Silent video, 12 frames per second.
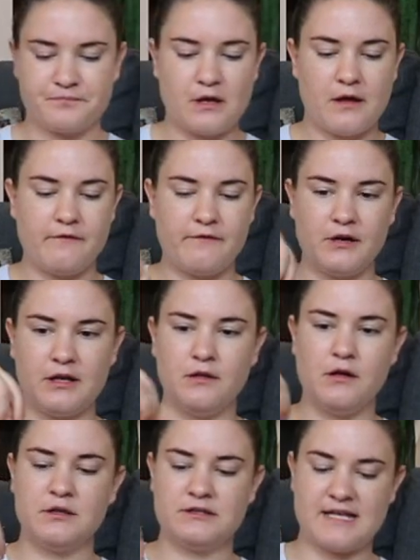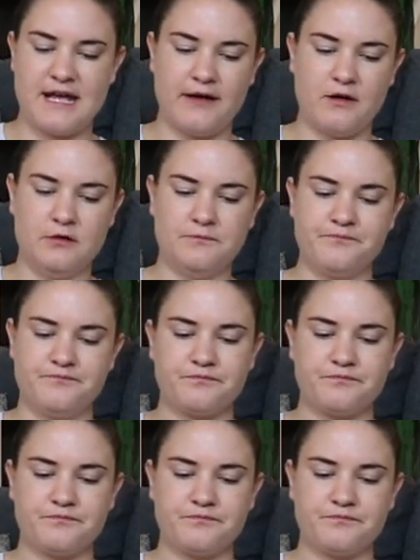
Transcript: A very long tail.